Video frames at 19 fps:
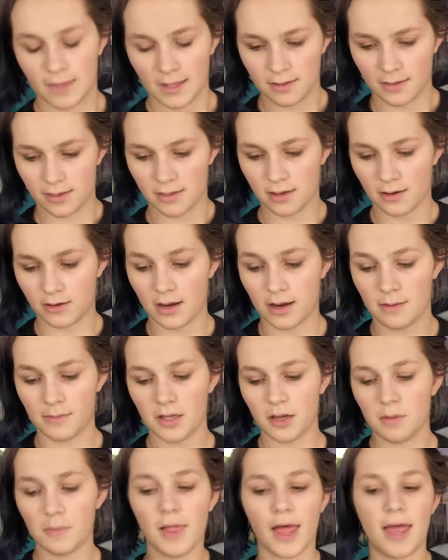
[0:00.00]
So I'm going
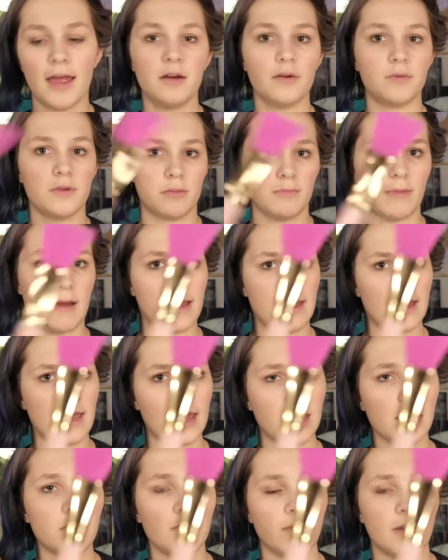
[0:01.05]
to apply it with my
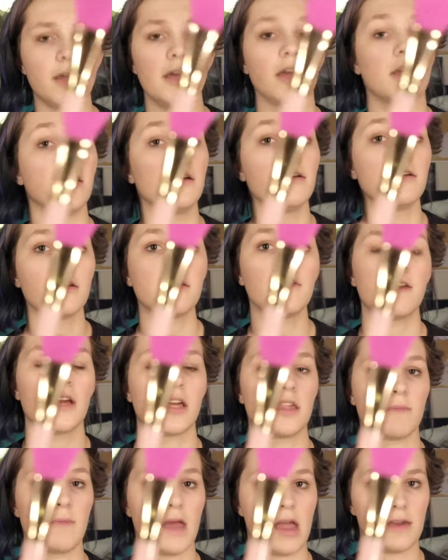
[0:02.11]
AOA
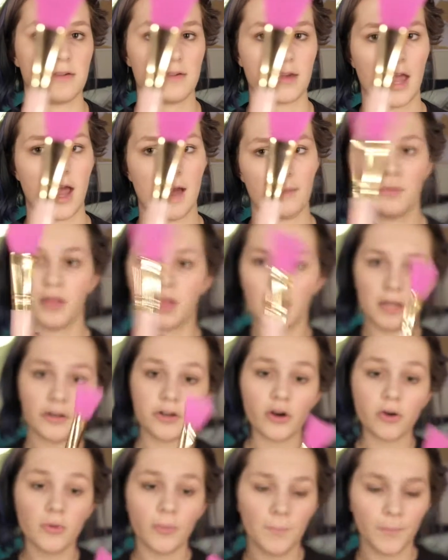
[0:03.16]
face mask
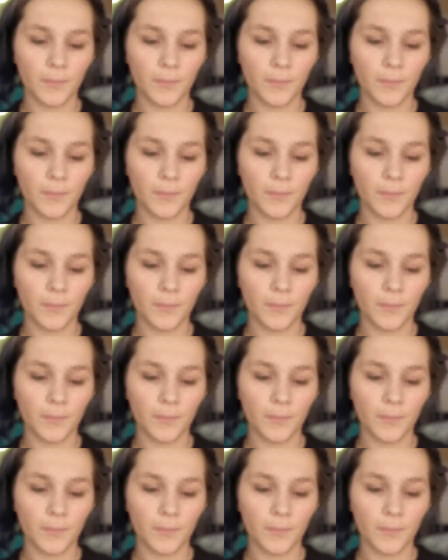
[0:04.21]
applicator.